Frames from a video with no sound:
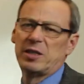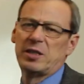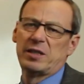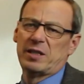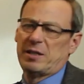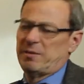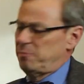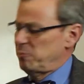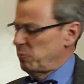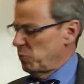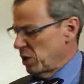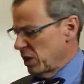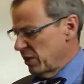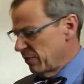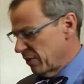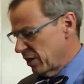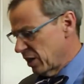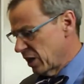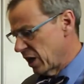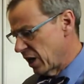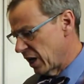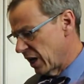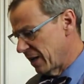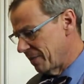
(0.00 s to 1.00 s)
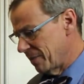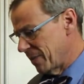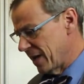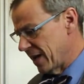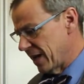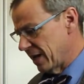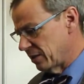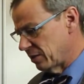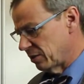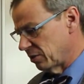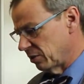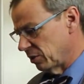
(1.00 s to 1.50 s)
is one of our high
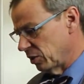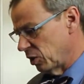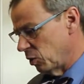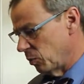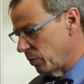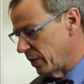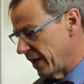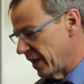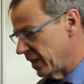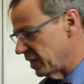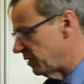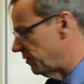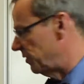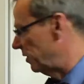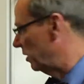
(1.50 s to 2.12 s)
pass or low pass